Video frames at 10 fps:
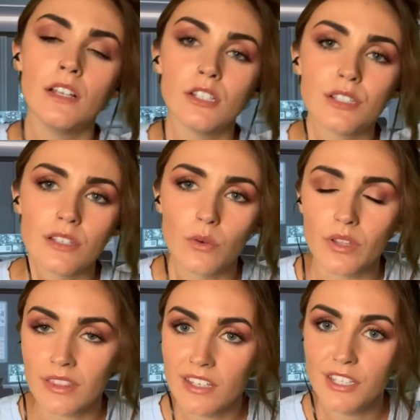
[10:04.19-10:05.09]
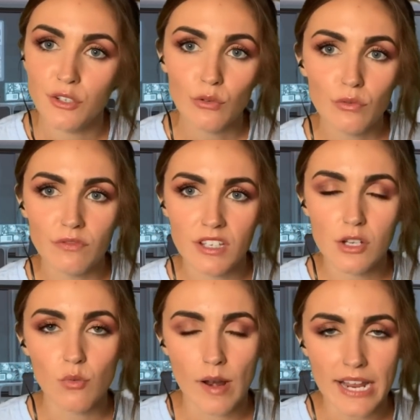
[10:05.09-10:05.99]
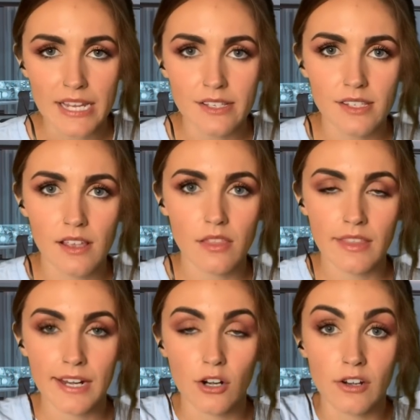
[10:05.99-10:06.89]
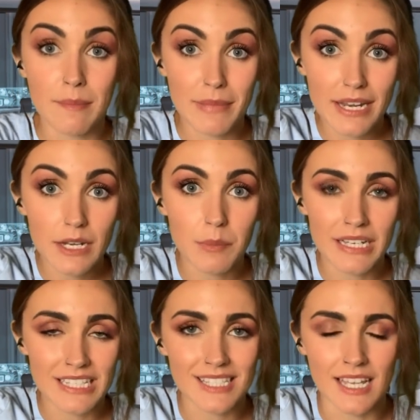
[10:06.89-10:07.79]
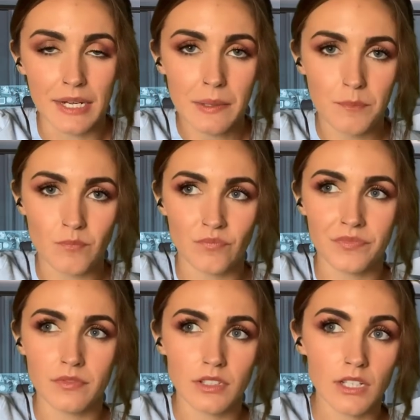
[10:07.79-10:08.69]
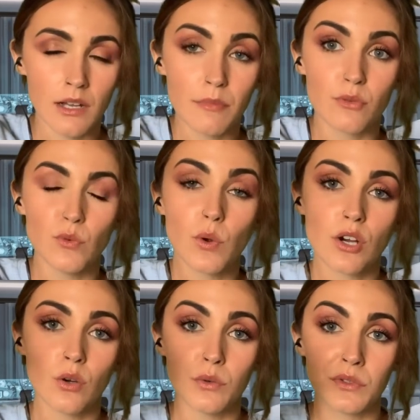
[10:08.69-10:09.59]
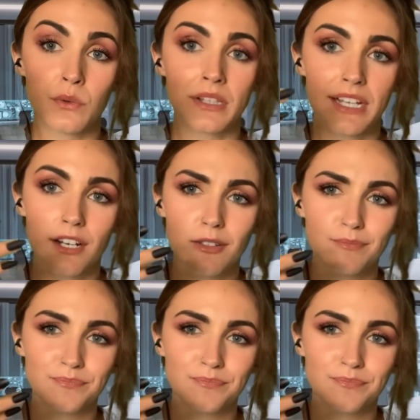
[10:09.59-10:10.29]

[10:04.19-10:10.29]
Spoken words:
So the UV rays that are emitted by the sun come through our ozone layer,